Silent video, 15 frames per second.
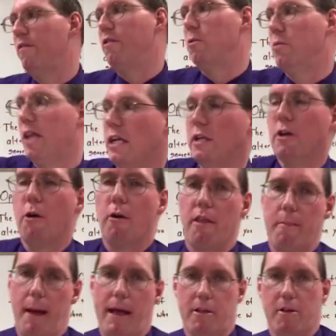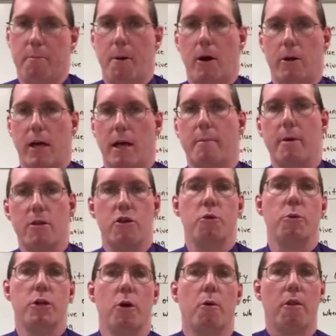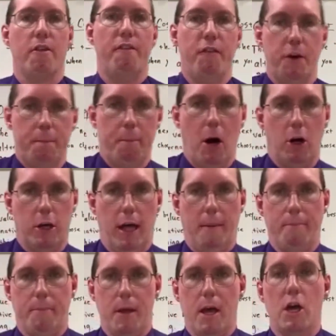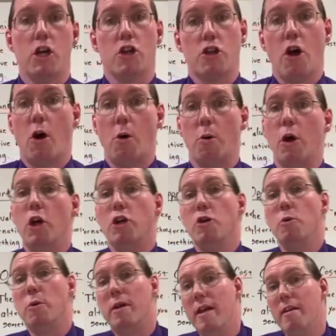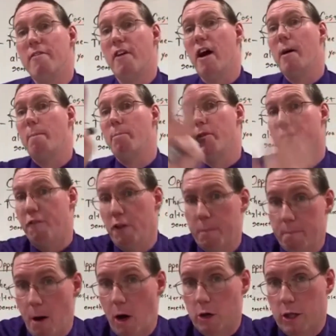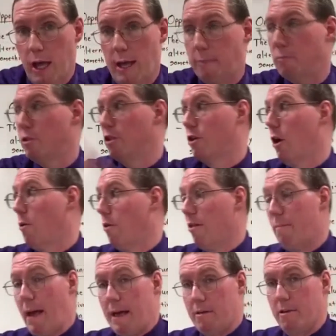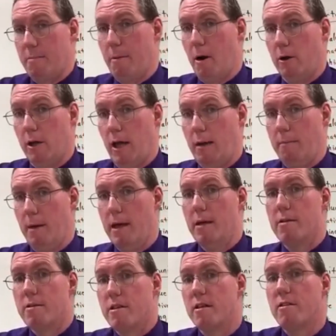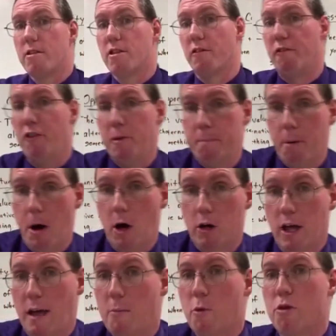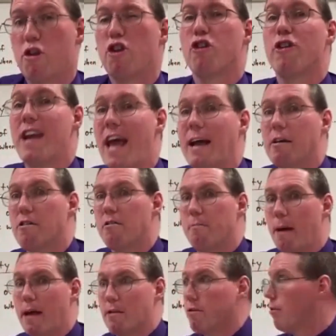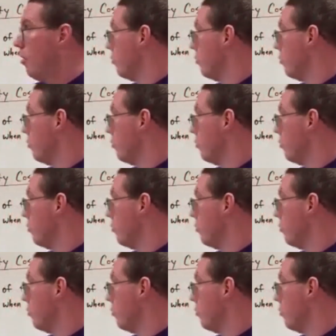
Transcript: if you didn't go to the basketball game is you would go to the football game. So you give up the football game to go to the basketball game. Since the football game was your next best